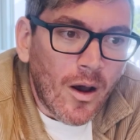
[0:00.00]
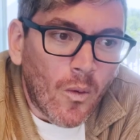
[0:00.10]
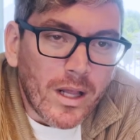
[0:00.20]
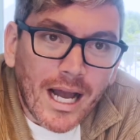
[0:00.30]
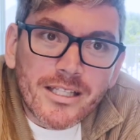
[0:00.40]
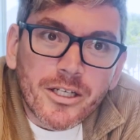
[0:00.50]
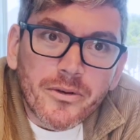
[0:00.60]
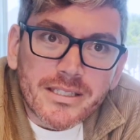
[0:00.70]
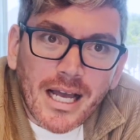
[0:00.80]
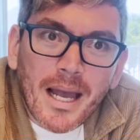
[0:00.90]
What I do
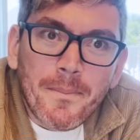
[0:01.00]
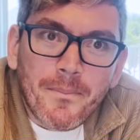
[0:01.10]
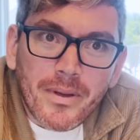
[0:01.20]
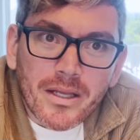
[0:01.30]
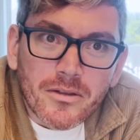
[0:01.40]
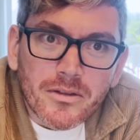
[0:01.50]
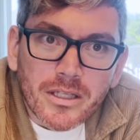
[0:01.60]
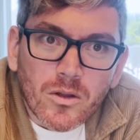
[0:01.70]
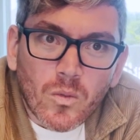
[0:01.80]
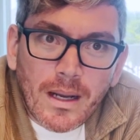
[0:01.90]
is I build
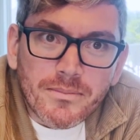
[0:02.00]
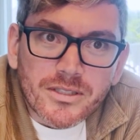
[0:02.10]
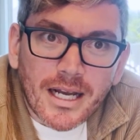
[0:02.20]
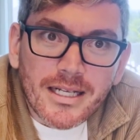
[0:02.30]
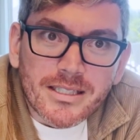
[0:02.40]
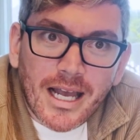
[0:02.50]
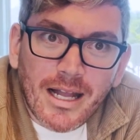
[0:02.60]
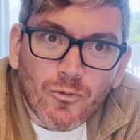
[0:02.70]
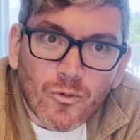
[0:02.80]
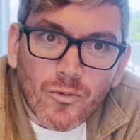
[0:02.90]
little websites
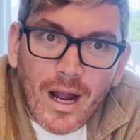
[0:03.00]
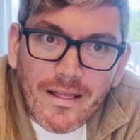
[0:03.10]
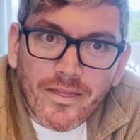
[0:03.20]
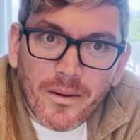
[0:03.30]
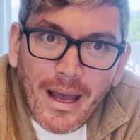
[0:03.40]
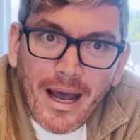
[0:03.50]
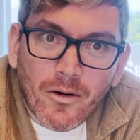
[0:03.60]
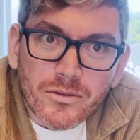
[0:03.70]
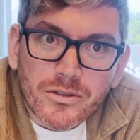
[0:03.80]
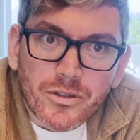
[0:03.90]
and rent them
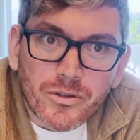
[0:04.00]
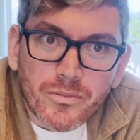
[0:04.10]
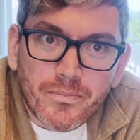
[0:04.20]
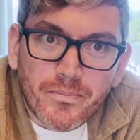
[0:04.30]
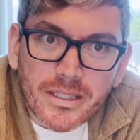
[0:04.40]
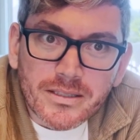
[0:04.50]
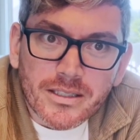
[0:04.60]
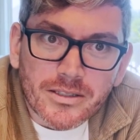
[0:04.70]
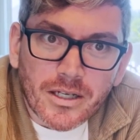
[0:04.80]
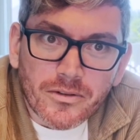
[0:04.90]
out to
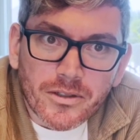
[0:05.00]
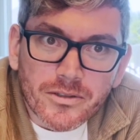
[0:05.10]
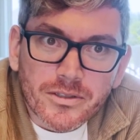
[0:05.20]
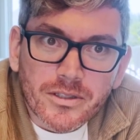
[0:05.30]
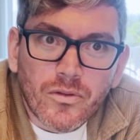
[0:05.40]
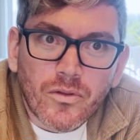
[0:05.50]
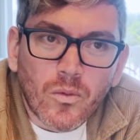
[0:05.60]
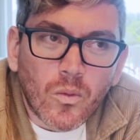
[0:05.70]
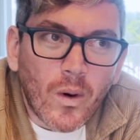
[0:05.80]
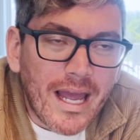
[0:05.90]
business owners. The
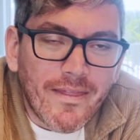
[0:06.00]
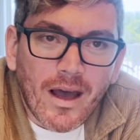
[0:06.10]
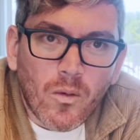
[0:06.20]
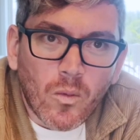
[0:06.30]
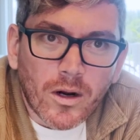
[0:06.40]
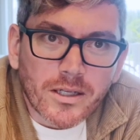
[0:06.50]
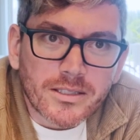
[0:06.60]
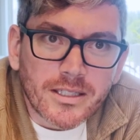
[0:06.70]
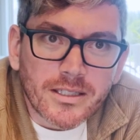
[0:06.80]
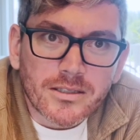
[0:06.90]
way that
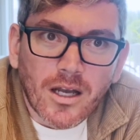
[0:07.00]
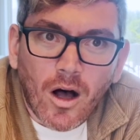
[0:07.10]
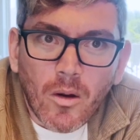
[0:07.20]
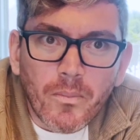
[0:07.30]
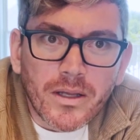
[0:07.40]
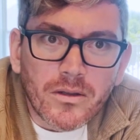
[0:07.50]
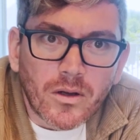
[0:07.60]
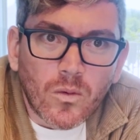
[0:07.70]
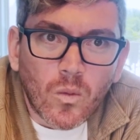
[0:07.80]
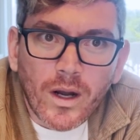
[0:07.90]
works is I'll build
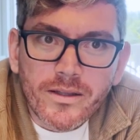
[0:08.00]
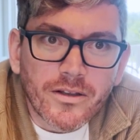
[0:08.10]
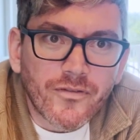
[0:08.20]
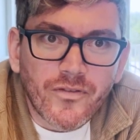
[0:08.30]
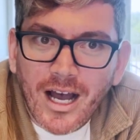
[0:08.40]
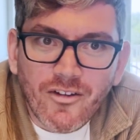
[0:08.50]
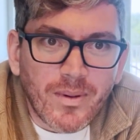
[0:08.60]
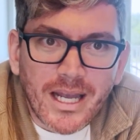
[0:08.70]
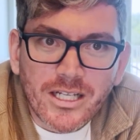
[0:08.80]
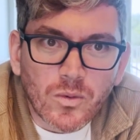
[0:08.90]
a one to five
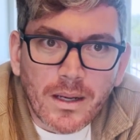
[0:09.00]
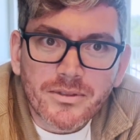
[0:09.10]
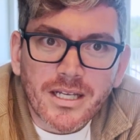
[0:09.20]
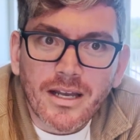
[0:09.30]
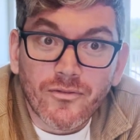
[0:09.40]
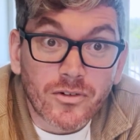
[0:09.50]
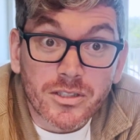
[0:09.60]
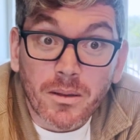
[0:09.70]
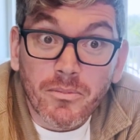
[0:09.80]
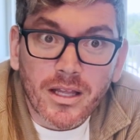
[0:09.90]
page website for
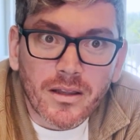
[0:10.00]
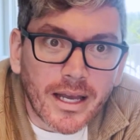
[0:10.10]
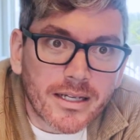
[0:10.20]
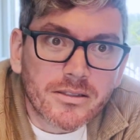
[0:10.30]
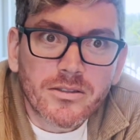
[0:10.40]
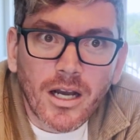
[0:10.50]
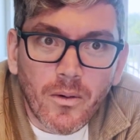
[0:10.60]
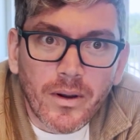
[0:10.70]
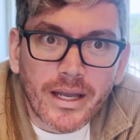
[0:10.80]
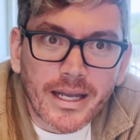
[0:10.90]
something like
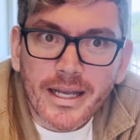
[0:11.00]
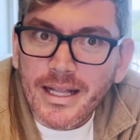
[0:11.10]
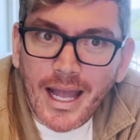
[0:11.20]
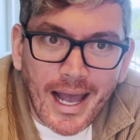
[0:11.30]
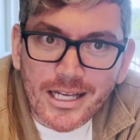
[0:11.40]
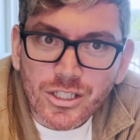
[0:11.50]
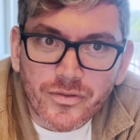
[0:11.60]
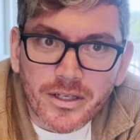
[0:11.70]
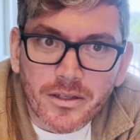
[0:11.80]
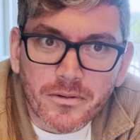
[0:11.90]
towing in
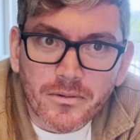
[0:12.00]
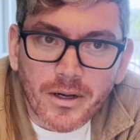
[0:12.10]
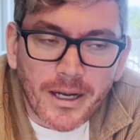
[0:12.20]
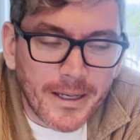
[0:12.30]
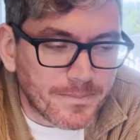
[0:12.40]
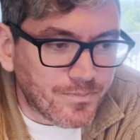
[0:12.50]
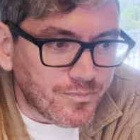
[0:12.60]
Asheville, right?